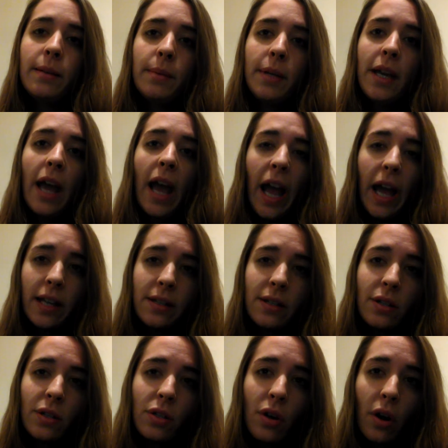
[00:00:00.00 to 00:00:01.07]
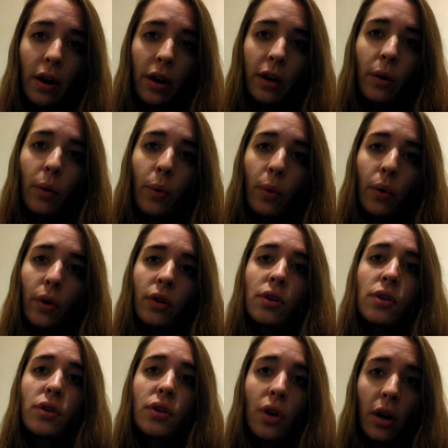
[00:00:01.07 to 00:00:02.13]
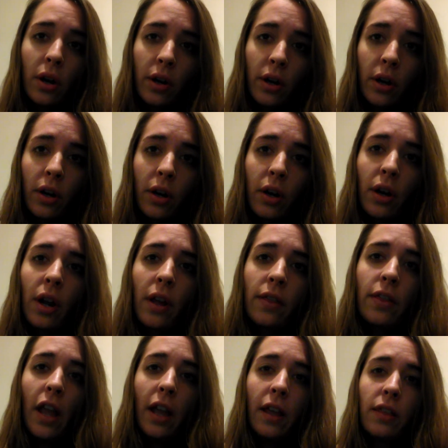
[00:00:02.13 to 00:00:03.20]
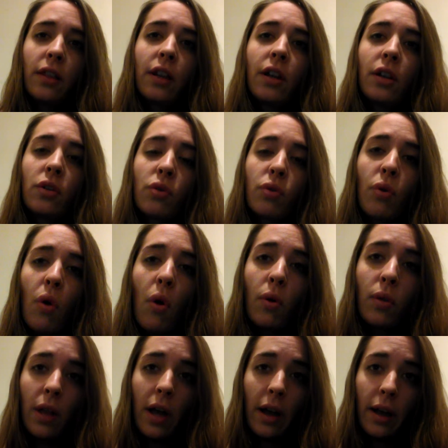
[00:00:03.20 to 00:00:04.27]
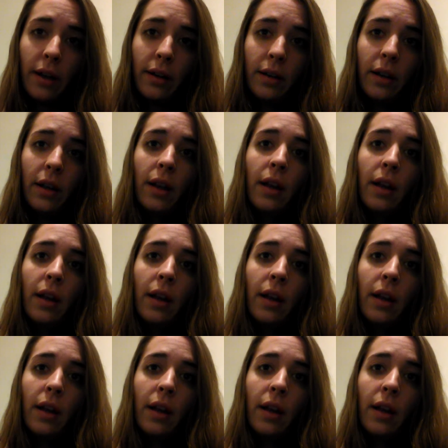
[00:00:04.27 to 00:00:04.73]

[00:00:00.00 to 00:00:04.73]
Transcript: to be as dark or darker than the control line.